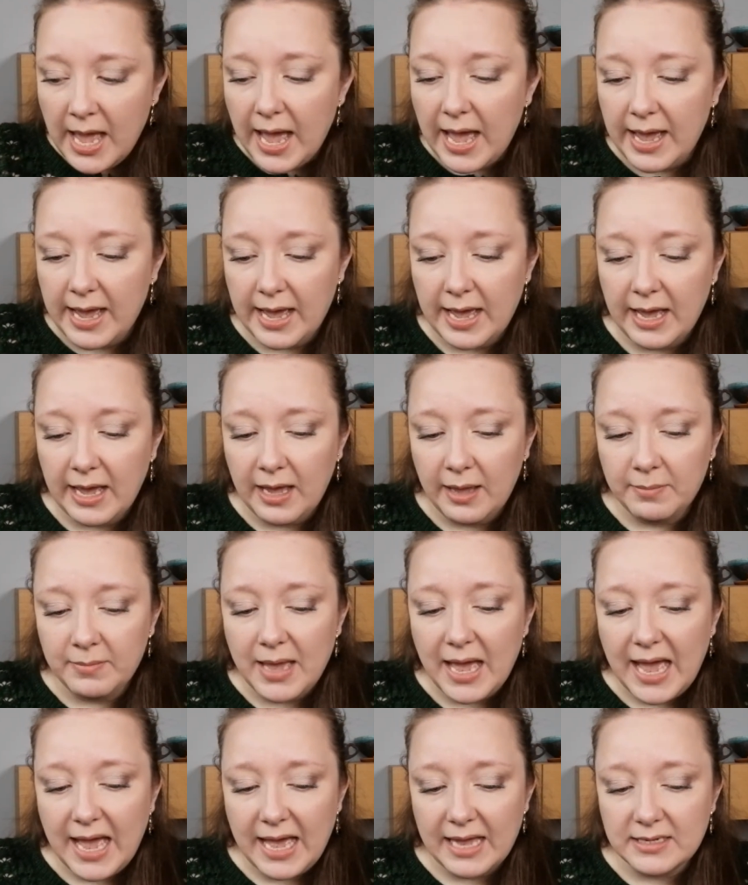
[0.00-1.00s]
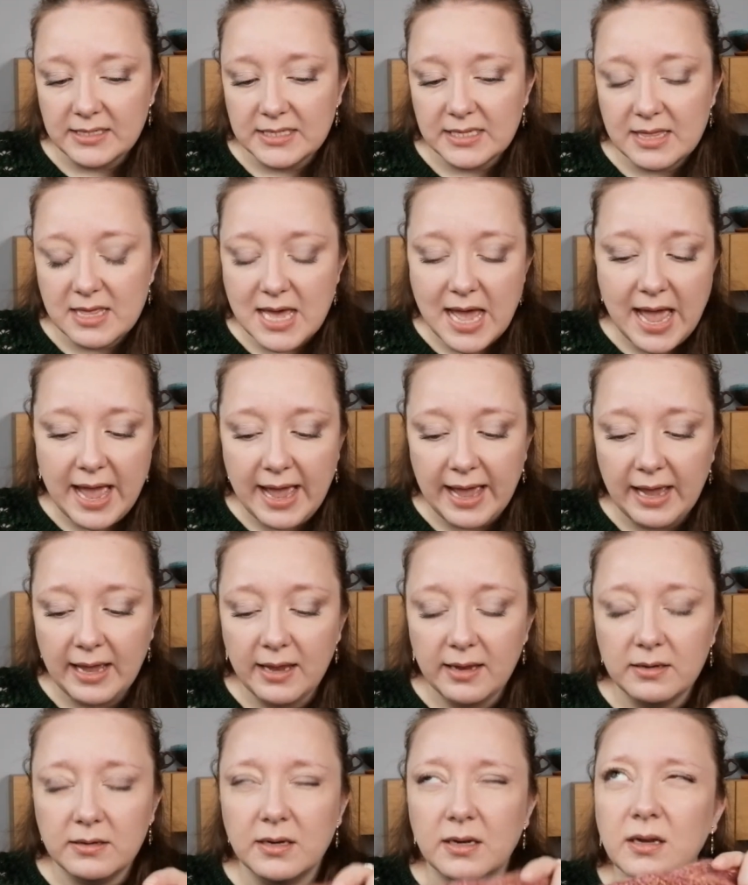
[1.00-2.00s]
And
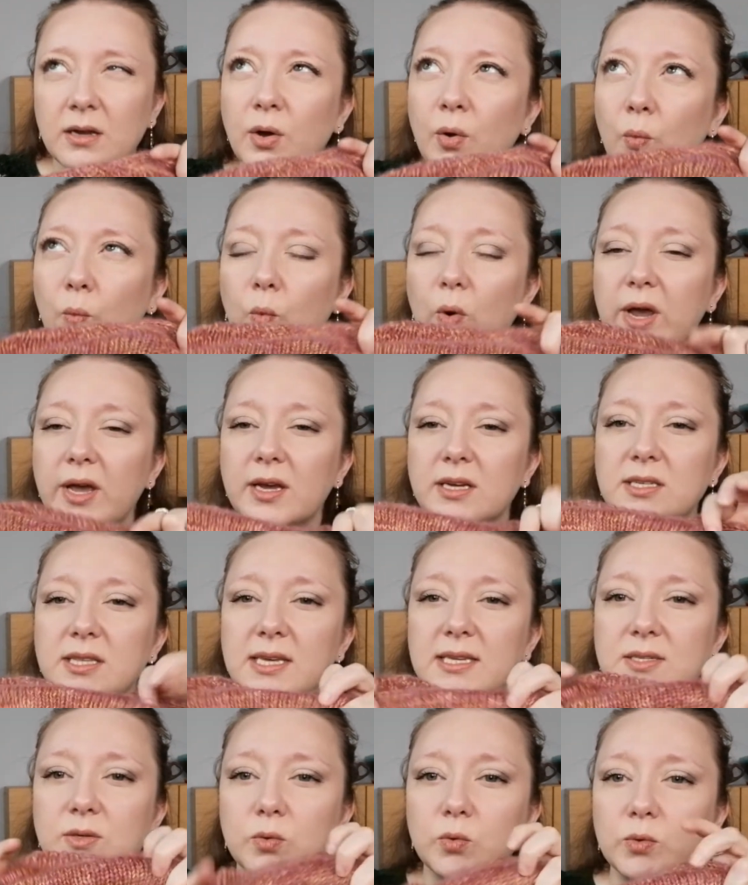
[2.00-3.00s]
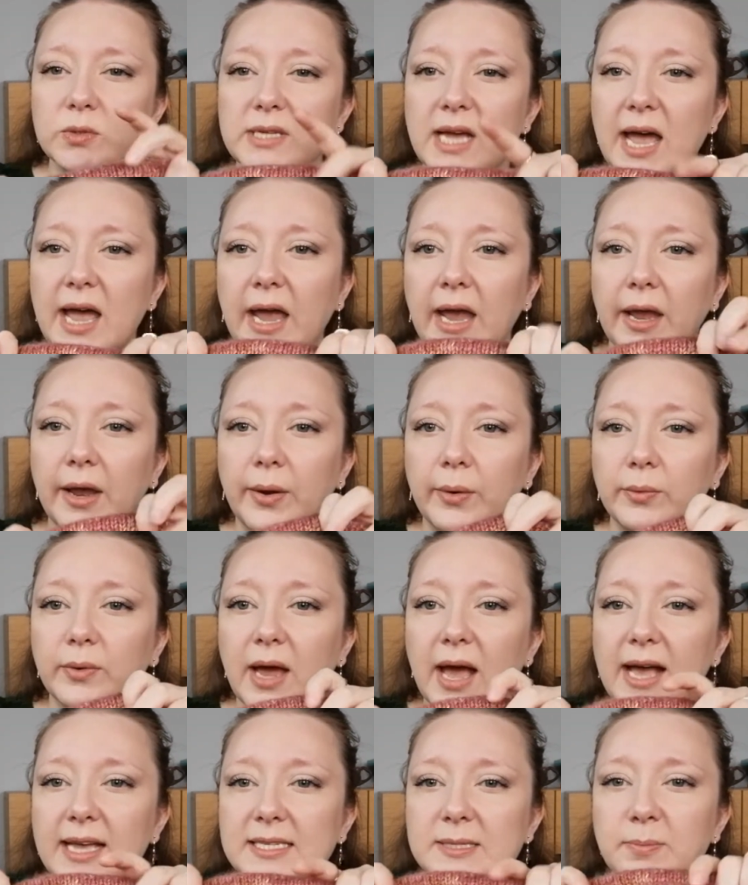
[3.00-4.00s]
then worked this all
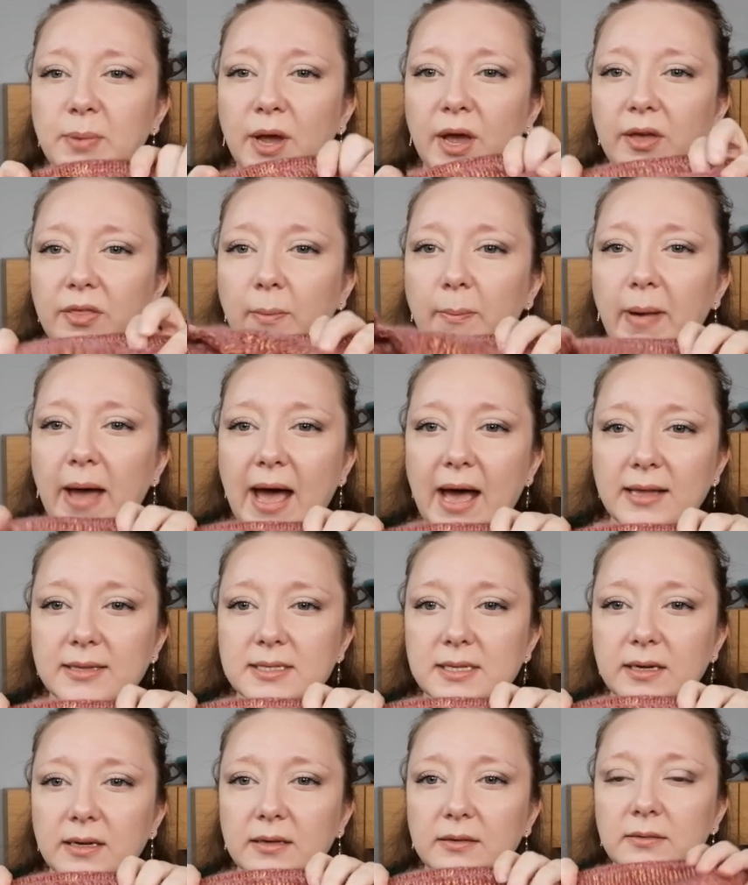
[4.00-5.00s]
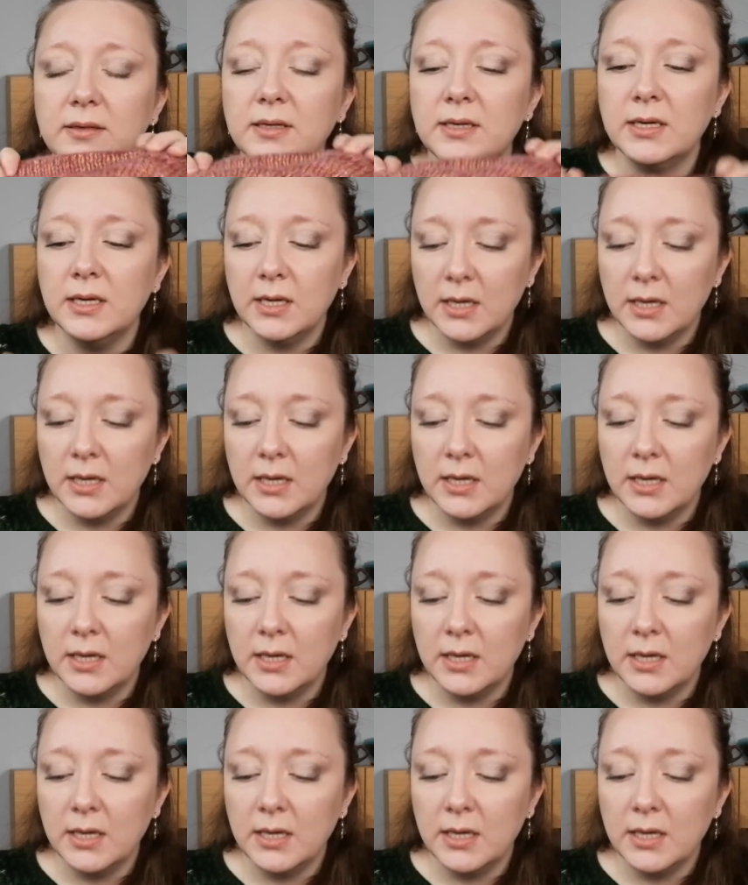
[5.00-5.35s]
down as per the pattern.